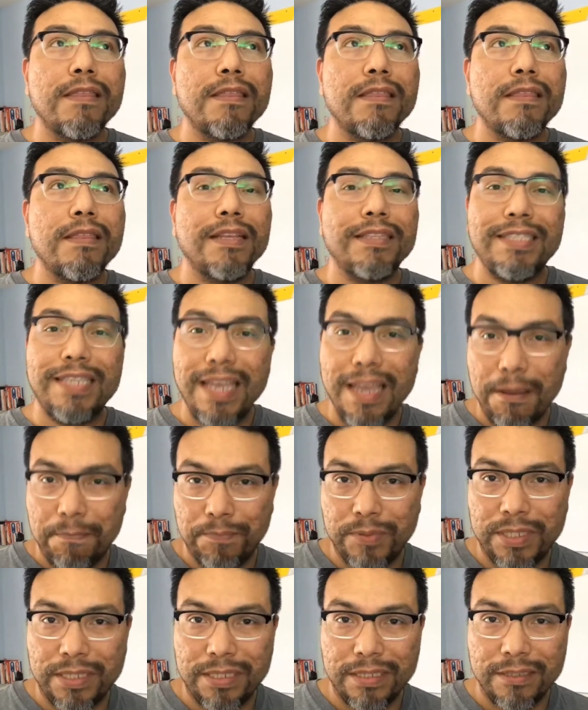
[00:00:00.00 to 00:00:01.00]
the
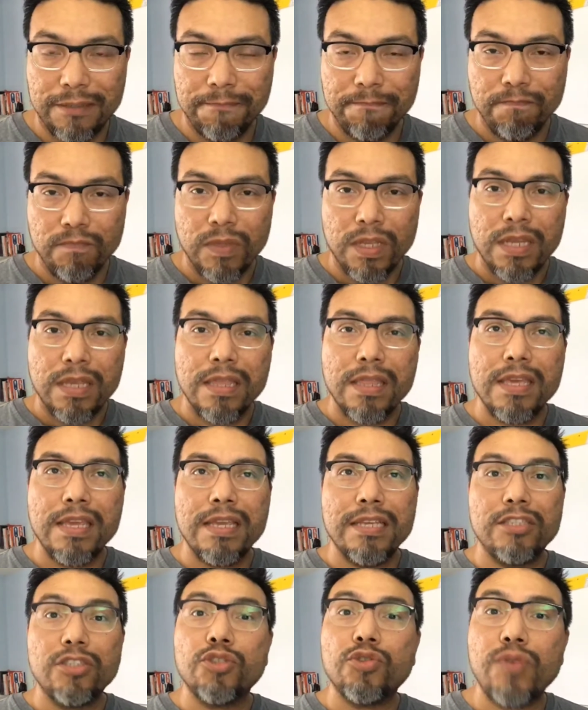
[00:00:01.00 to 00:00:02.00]
tips,
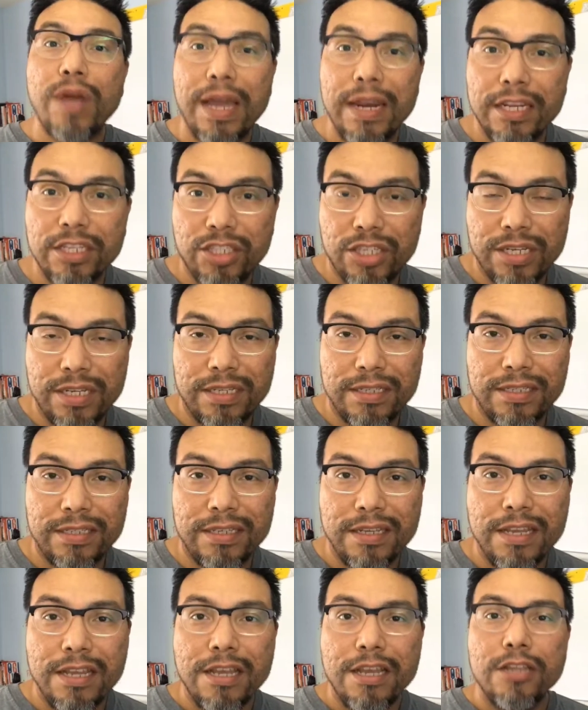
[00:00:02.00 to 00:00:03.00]
the strategies,